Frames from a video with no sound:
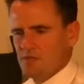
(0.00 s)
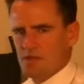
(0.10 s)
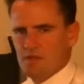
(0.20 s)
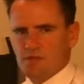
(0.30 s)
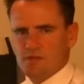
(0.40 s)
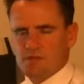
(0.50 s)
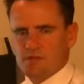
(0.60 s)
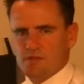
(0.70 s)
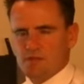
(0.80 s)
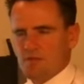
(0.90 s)
any
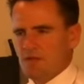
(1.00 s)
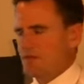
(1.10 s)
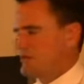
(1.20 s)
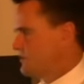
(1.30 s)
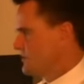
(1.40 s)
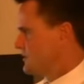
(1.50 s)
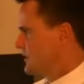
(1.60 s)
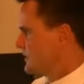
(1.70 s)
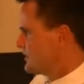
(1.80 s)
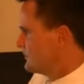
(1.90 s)
that come out of this
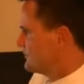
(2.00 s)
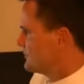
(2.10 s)
presentation.